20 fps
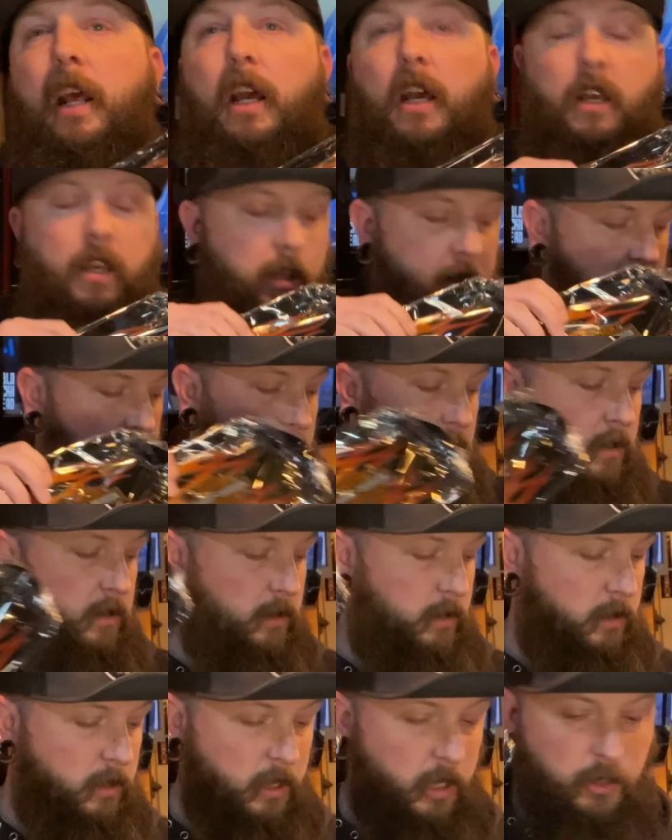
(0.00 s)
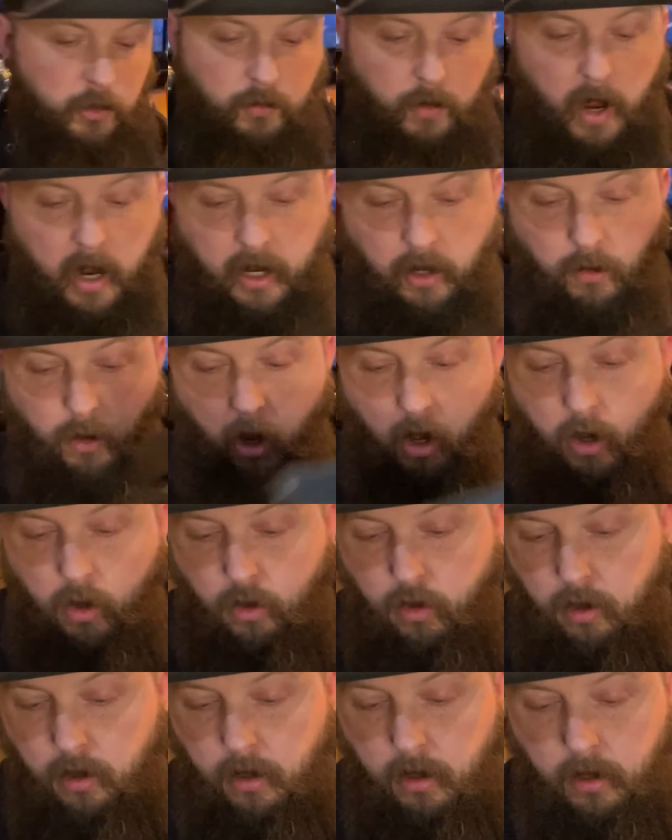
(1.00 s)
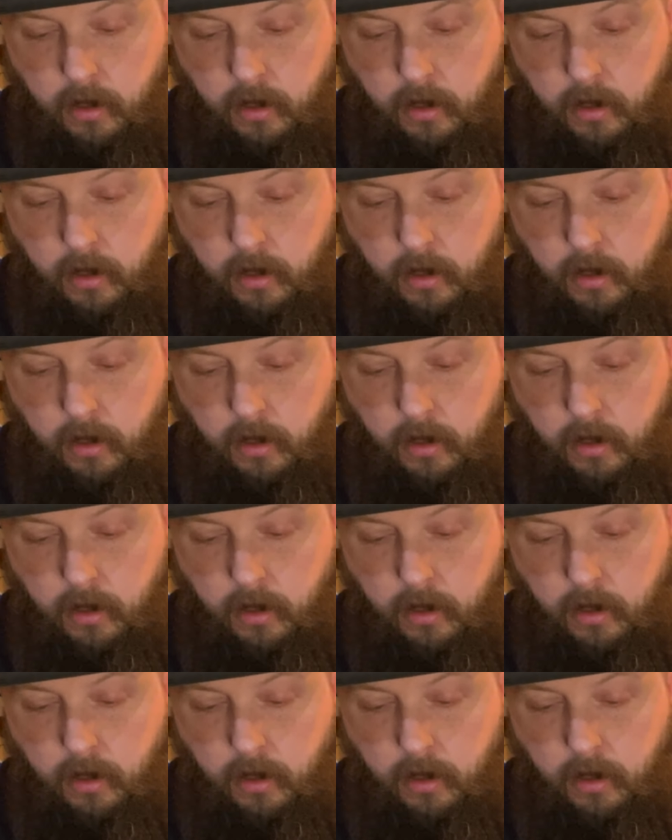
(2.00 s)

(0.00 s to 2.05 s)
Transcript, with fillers: it because rock and roll.